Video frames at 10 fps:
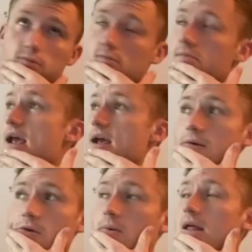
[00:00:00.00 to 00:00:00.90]
man, it
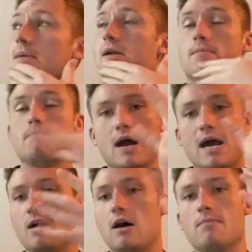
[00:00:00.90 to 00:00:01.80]
was probably about
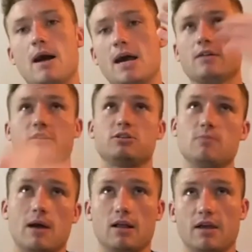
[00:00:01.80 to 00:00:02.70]
a mile to 2
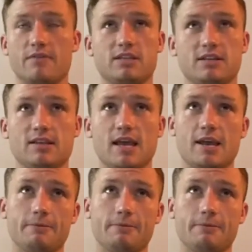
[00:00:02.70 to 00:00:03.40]
mile every single day,